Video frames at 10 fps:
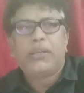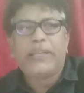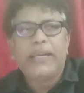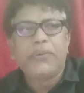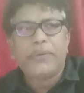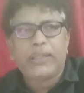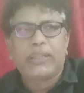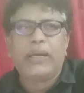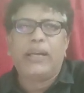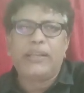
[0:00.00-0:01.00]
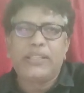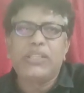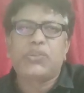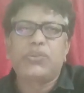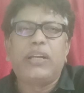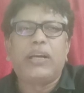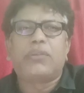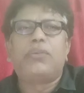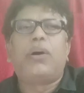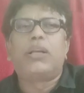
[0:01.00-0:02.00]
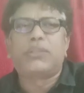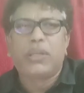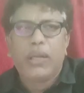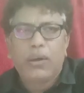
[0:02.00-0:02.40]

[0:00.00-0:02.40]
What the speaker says: tea with Rishi Sunak was